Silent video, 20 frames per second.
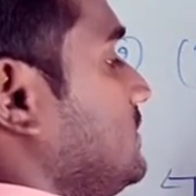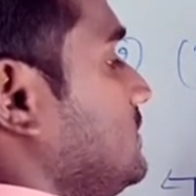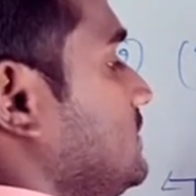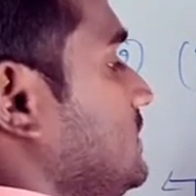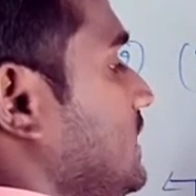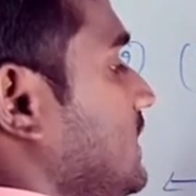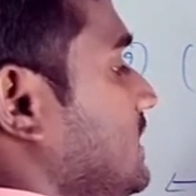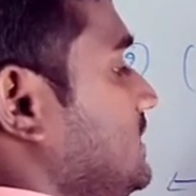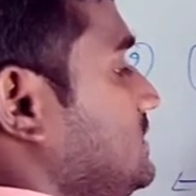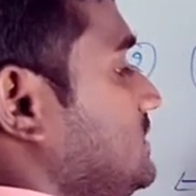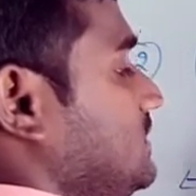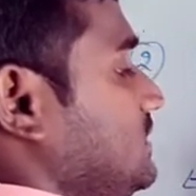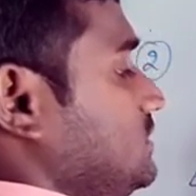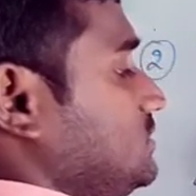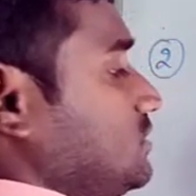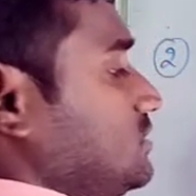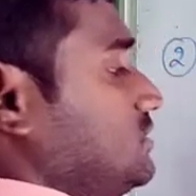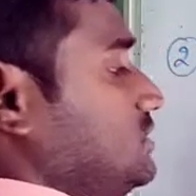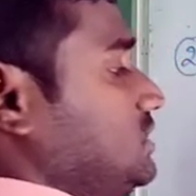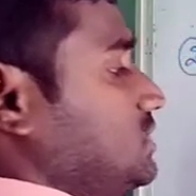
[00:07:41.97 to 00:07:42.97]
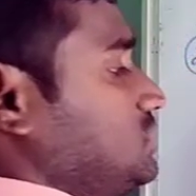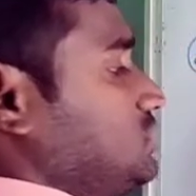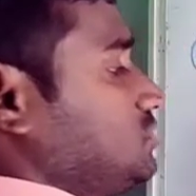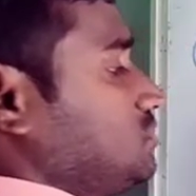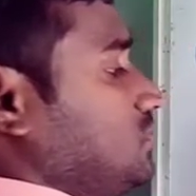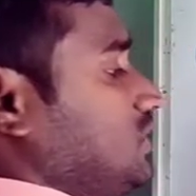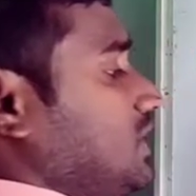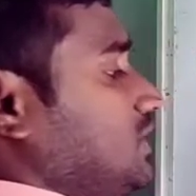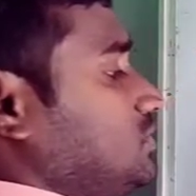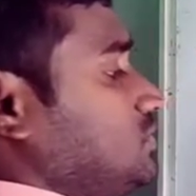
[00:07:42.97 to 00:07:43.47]
Yes, so these two
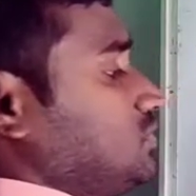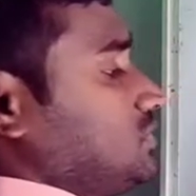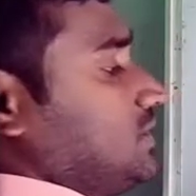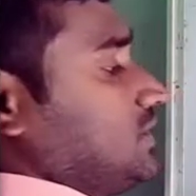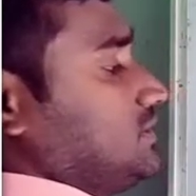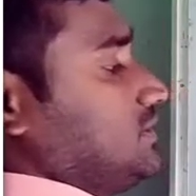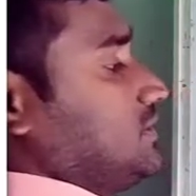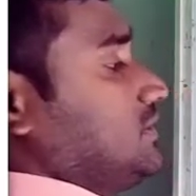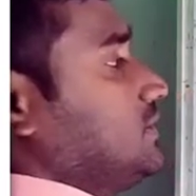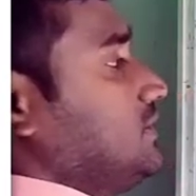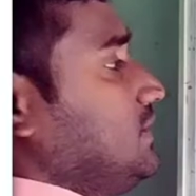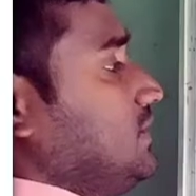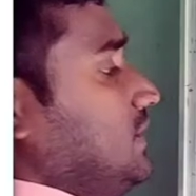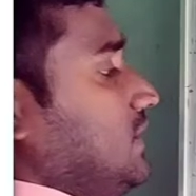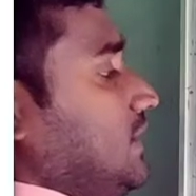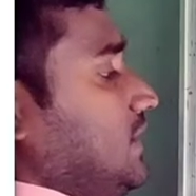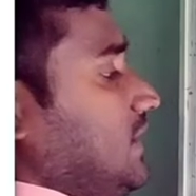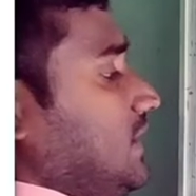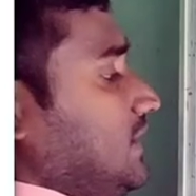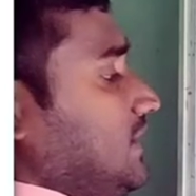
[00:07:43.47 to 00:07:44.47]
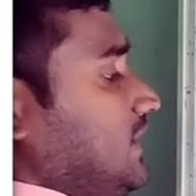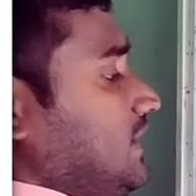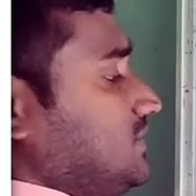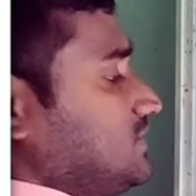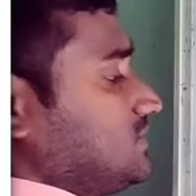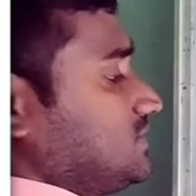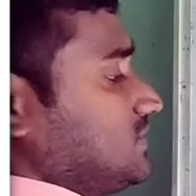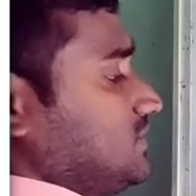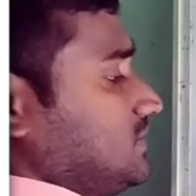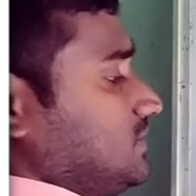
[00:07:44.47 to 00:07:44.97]
are together. And next
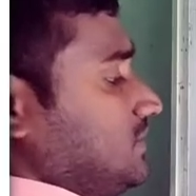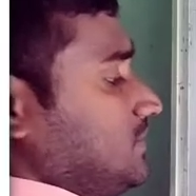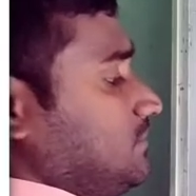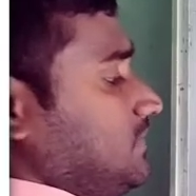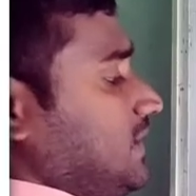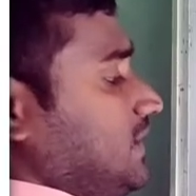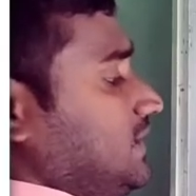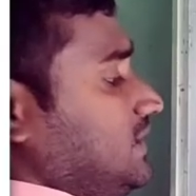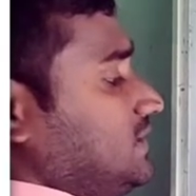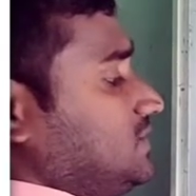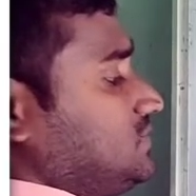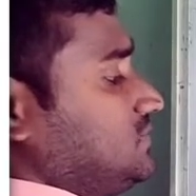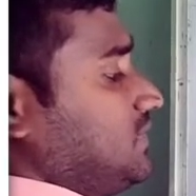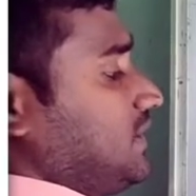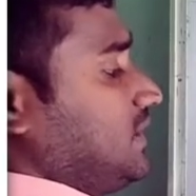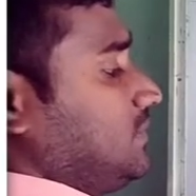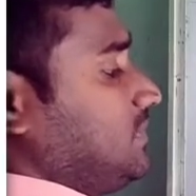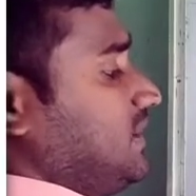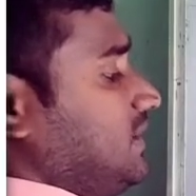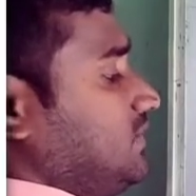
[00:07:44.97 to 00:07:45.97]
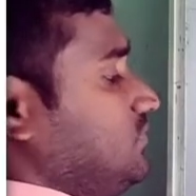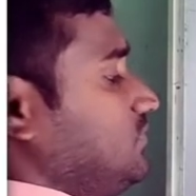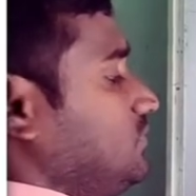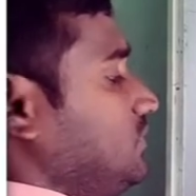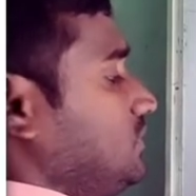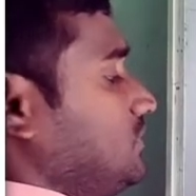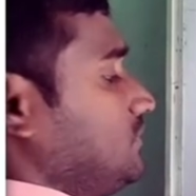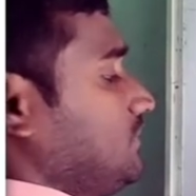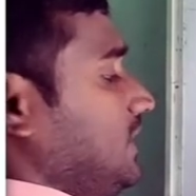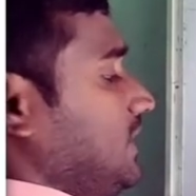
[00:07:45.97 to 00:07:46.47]
minus 5 by 4,
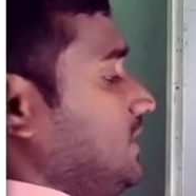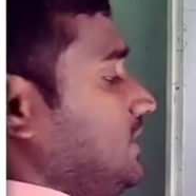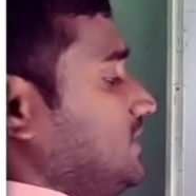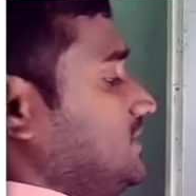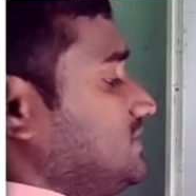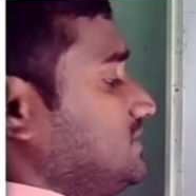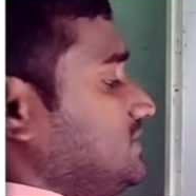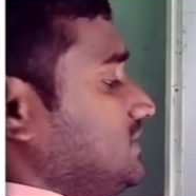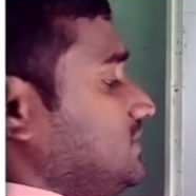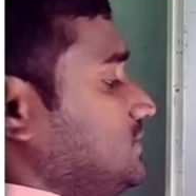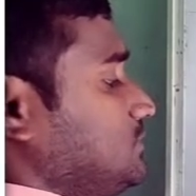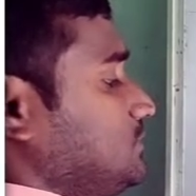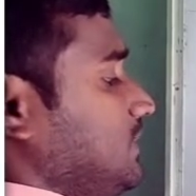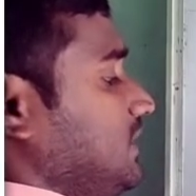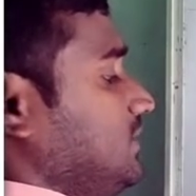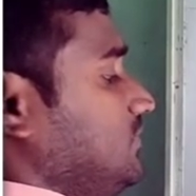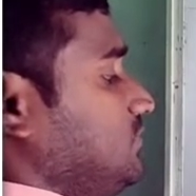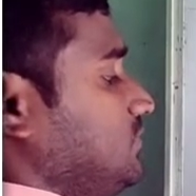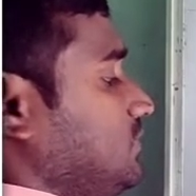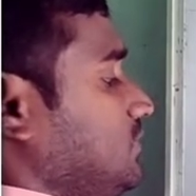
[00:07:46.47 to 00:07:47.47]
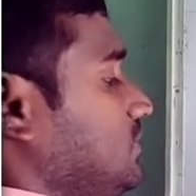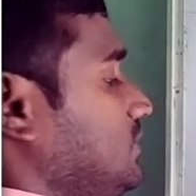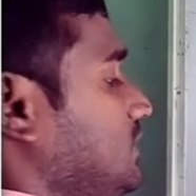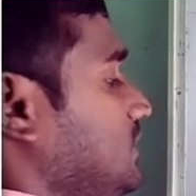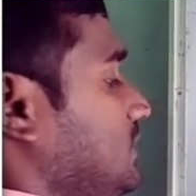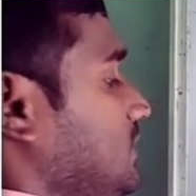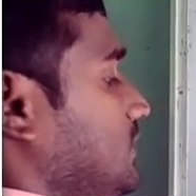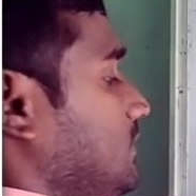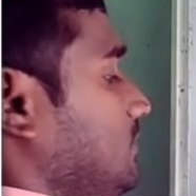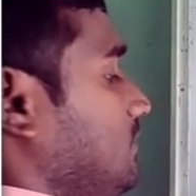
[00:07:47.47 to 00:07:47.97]
minus 6 by 4,
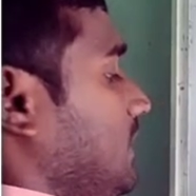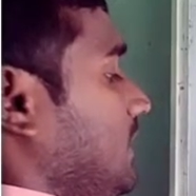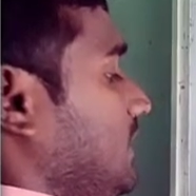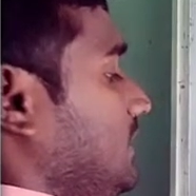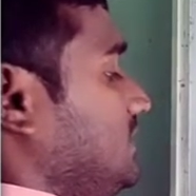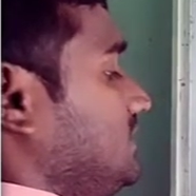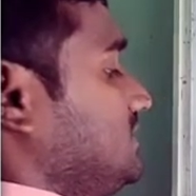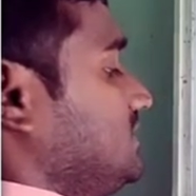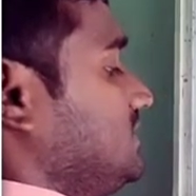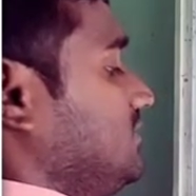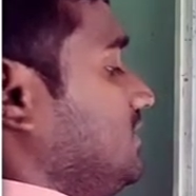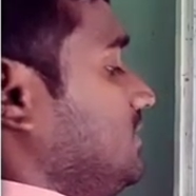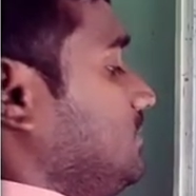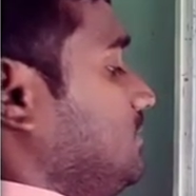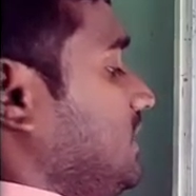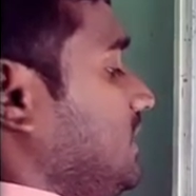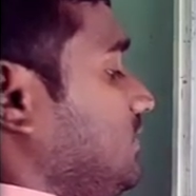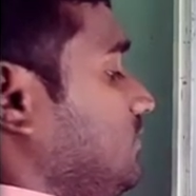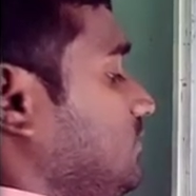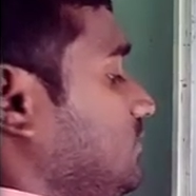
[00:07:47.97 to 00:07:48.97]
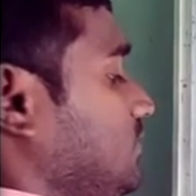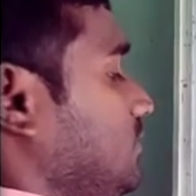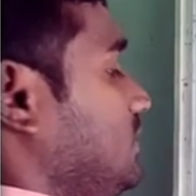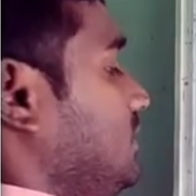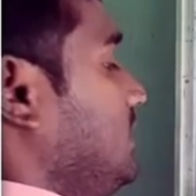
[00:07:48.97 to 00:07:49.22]
minus 7 by 4